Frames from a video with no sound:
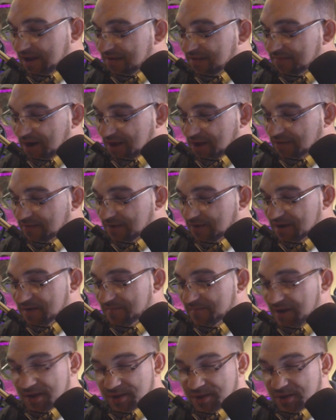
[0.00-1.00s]
came highly
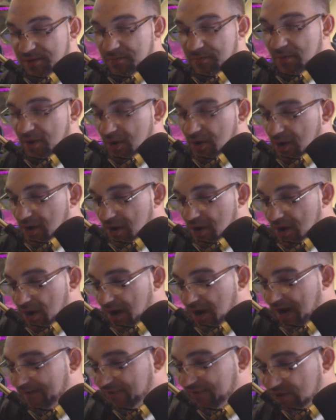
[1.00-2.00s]
recommended.
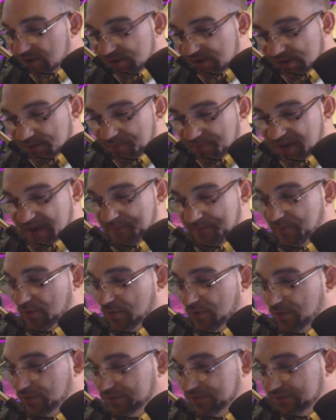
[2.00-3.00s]
I've heard some
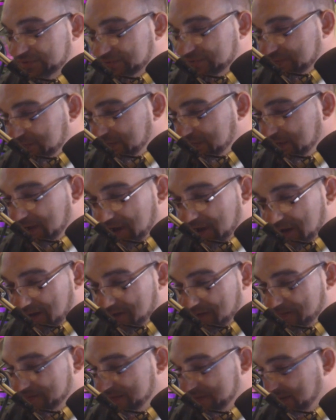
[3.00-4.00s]
people
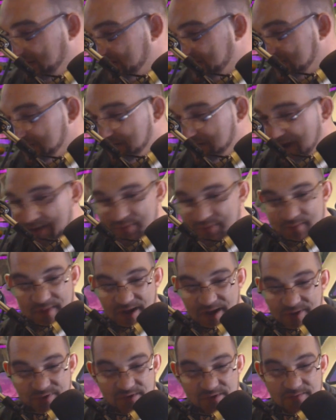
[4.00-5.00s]
talking crap
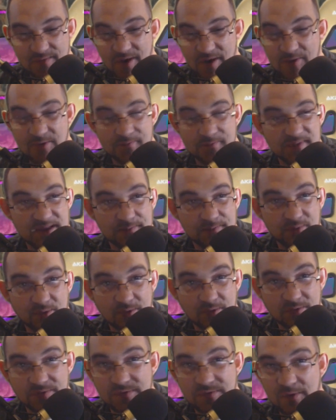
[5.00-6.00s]
about them, other
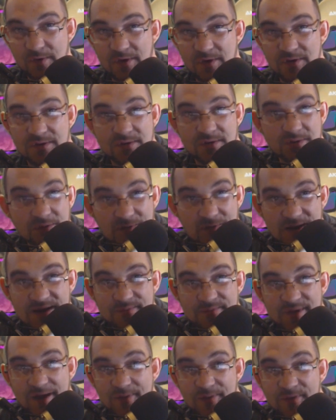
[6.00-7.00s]
people talk
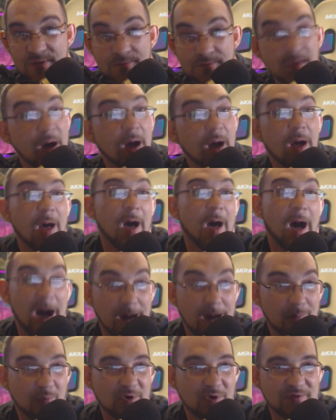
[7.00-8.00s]
great about them.
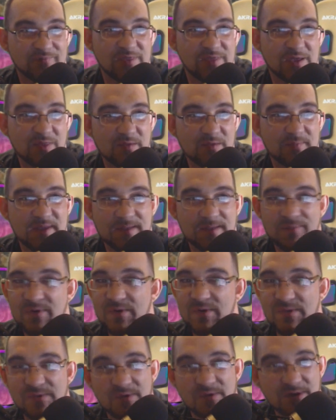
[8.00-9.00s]
I'm one of the other
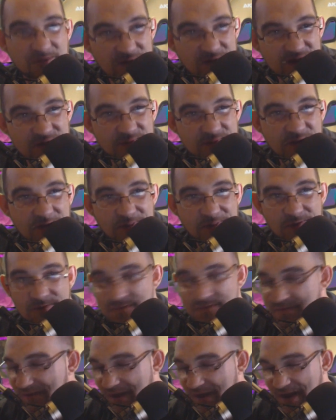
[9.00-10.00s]
people who talk great about
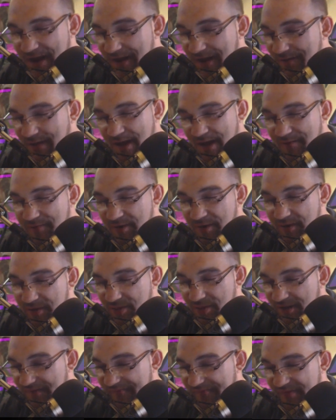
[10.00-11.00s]
it. I really
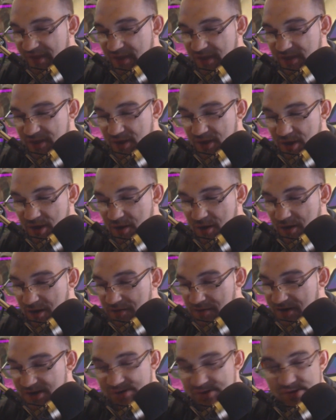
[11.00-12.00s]
love the
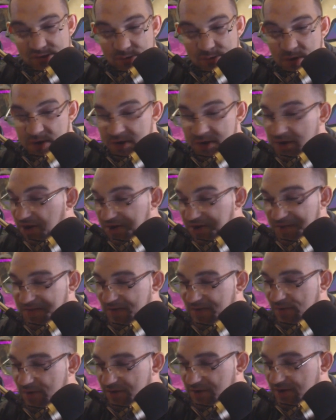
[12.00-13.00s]
RX 200 and the
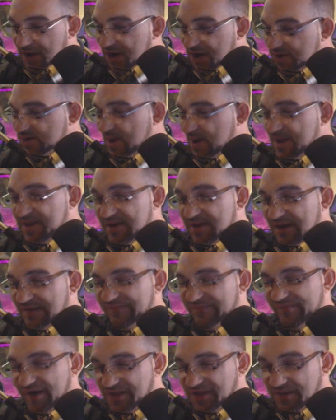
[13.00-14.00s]
200S. I
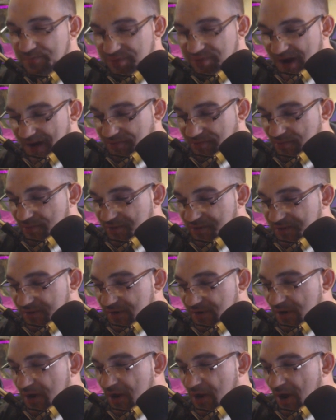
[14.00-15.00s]
cannot find a problem with
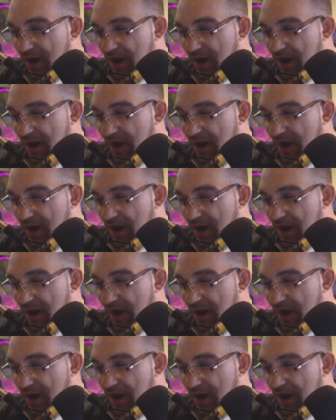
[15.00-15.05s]
it,